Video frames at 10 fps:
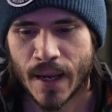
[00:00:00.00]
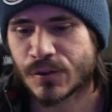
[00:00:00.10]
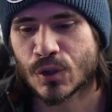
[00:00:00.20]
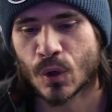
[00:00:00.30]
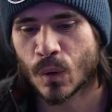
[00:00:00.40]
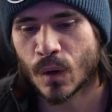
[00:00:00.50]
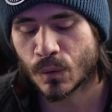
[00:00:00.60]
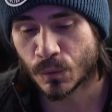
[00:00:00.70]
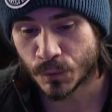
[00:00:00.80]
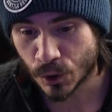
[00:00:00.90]
And so
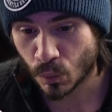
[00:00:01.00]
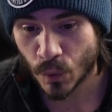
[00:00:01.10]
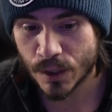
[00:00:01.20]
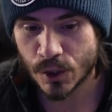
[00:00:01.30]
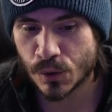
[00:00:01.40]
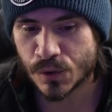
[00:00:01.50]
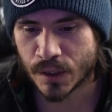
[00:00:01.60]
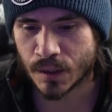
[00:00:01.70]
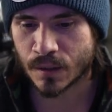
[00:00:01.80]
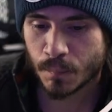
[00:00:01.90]

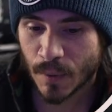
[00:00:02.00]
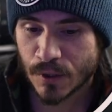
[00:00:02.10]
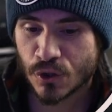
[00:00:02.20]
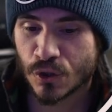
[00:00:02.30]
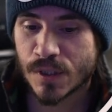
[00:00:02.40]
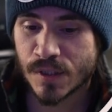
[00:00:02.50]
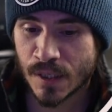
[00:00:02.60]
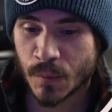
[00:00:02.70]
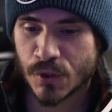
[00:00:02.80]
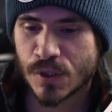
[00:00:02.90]
reusing MIDJOURNEY's
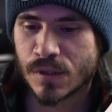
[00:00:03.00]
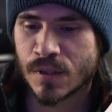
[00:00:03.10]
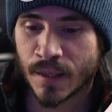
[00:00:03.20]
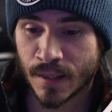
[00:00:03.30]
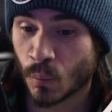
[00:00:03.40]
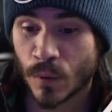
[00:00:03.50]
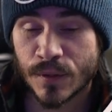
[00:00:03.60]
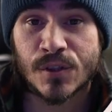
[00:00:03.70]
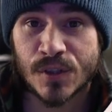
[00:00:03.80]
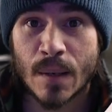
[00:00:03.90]
images and then with
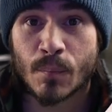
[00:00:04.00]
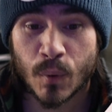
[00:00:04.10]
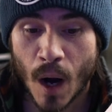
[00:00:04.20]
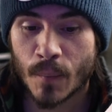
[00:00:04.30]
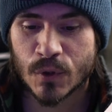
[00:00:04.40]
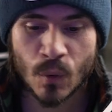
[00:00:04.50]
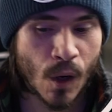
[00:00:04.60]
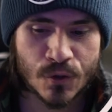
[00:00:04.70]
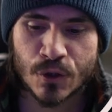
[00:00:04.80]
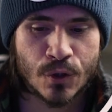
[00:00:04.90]
the same prompt you
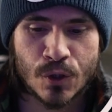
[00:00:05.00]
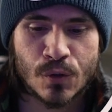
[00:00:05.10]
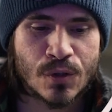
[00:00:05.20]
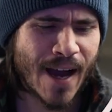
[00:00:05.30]
also use,